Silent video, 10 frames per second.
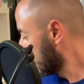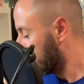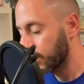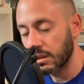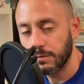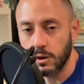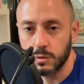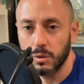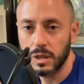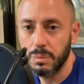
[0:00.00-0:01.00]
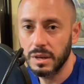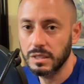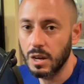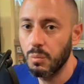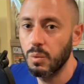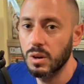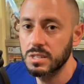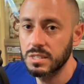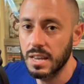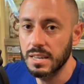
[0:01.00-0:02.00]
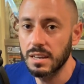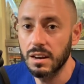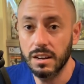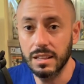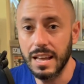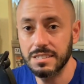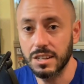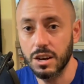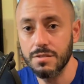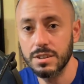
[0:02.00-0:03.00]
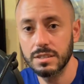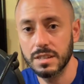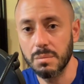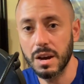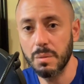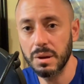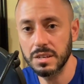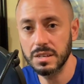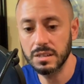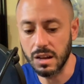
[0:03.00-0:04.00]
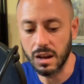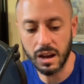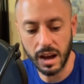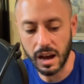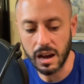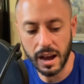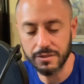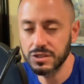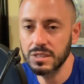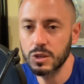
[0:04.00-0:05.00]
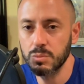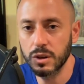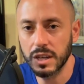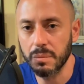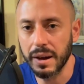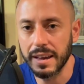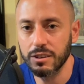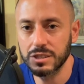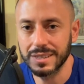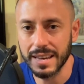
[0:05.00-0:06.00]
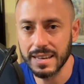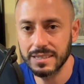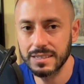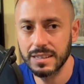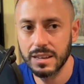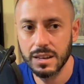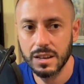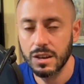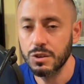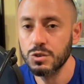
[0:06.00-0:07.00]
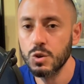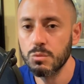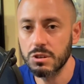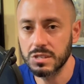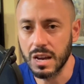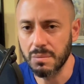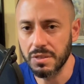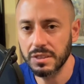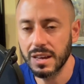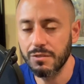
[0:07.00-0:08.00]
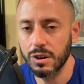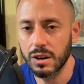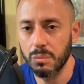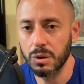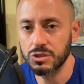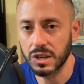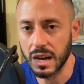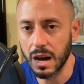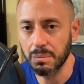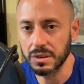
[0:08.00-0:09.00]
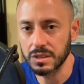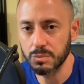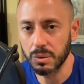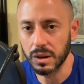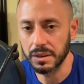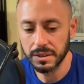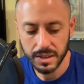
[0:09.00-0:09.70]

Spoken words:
So the first book I picked up was a classic cover, in my opinion. I've seen this book at my LCS numerous times. I think they have a bunch of copies, but